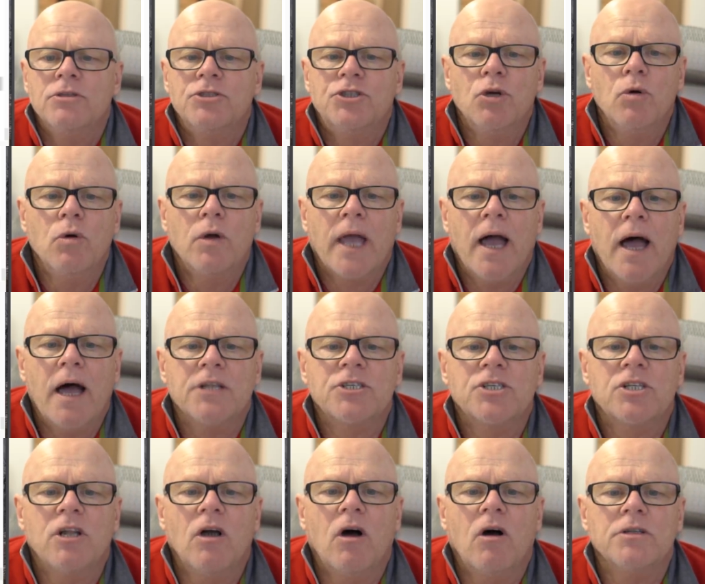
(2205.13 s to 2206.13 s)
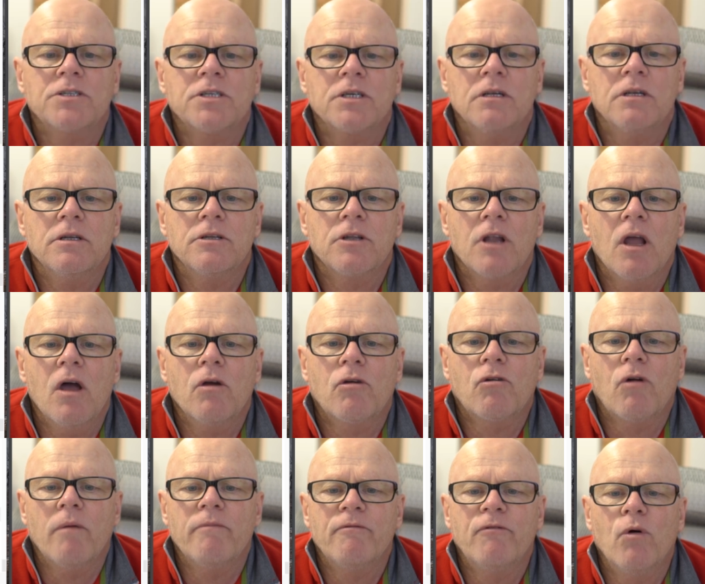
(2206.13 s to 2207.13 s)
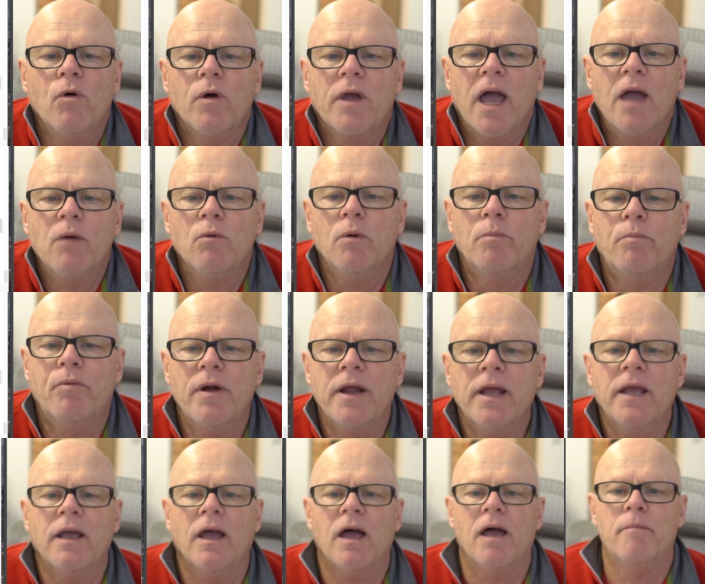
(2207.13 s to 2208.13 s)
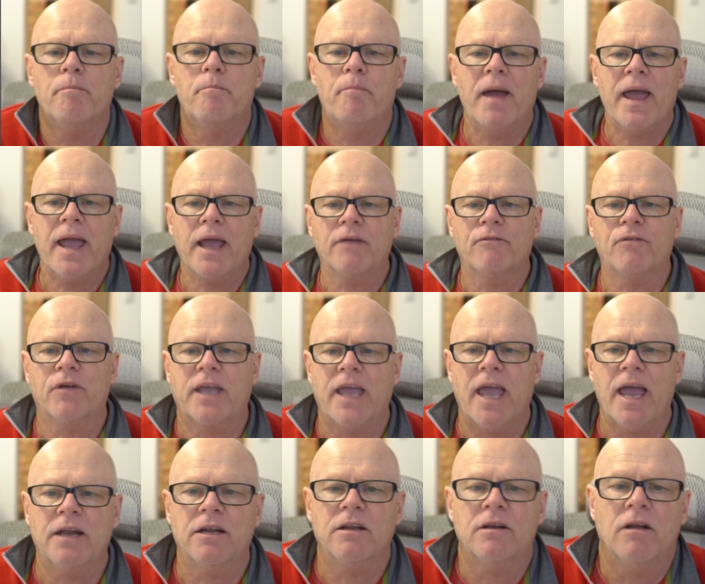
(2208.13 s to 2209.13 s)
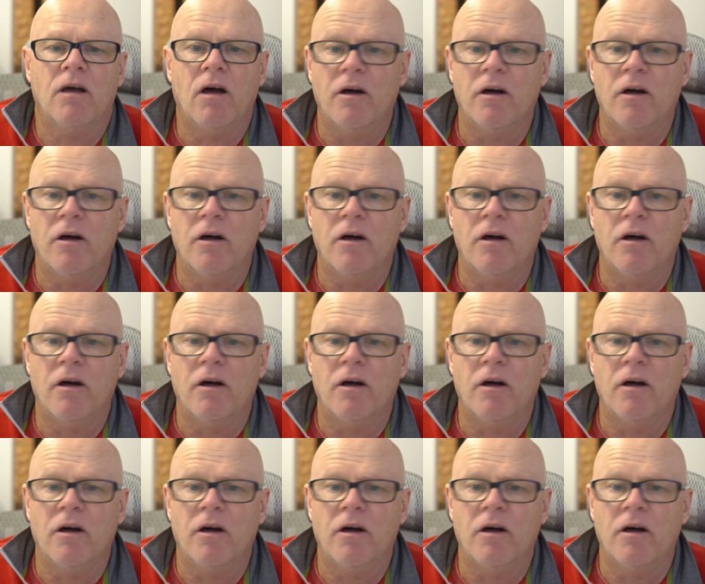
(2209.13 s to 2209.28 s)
dual card slot, no crop 4K will bring a bang for Canon.